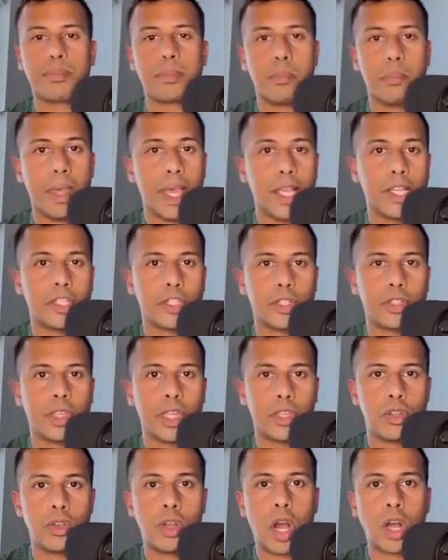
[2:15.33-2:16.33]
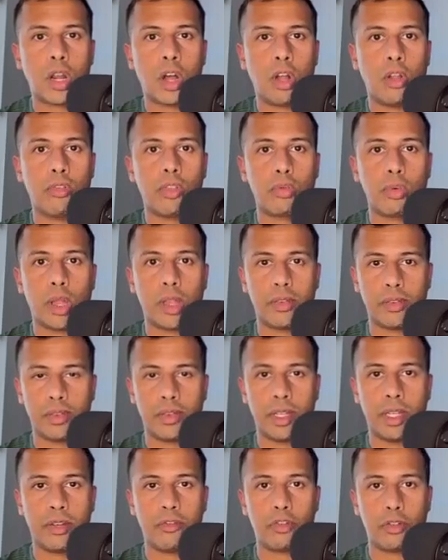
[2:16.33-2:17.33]
Make sure that you got all the
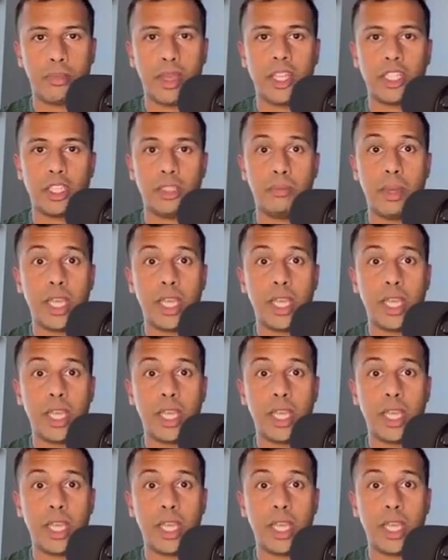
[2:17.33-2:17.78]
relevant information.